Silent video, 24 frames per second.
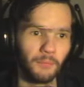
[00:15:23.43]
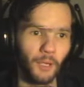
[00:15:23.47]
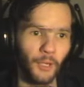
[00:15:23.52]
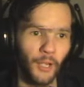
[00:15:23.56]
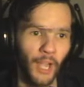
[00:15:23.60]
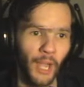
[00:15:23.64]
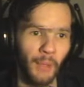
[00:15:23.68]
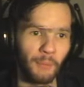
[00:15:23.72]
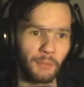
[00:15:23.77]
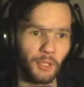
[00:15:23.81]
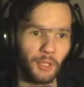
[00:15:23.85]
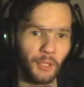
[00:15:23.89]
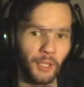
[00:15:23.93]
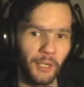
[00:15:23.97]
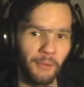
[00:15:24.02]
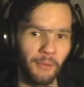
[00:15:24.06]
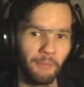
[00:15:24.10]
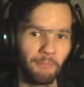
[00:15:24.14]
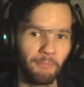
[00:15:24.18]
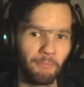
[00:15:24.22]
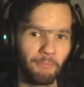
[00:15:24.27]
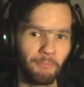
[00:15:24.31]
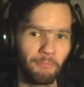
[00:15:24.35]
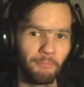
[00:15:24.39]
Okay, I'm sorry.
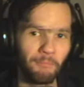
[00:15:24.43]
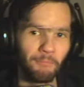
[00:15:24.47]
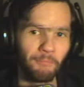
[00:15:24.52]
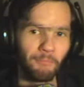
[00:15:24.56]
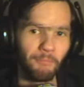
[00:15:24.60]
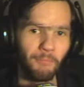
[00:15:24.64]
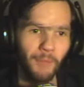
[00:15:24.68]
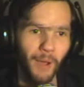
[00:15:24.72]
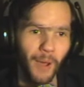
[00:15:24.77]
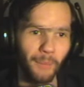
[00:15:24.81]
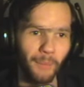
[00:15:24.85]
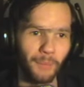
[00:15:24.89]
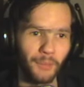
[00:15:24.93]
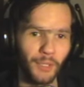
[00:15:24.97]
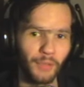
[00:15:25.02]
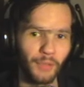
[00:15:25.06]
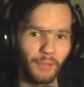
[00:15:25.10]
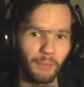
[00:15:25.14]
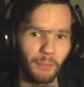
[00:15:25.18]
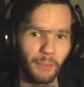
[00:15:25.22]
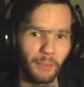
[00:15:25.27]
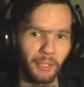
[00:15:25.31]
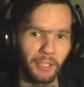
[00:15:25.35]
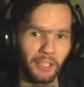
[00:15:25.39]
I'm sorry
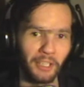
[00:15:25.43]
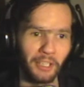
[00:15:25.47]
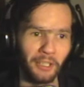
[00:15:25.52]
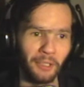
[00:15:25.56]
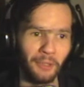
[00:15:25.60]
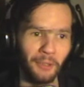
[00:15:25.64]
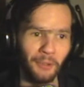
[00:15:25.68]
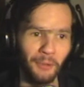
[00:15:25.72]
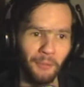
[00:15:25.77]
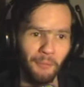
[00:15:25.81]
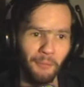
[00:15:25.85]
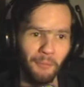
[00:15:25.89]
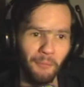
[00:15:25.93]
for mocking you.